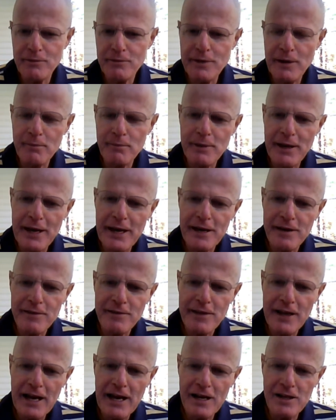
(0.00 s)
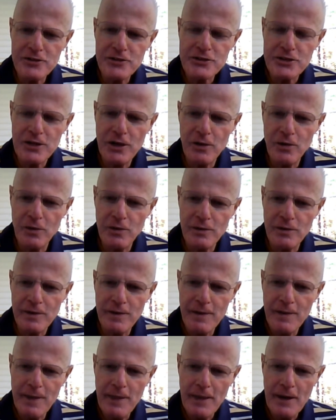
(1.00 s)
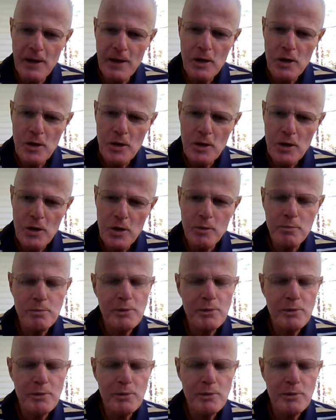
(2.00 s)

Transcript: about the head of the household who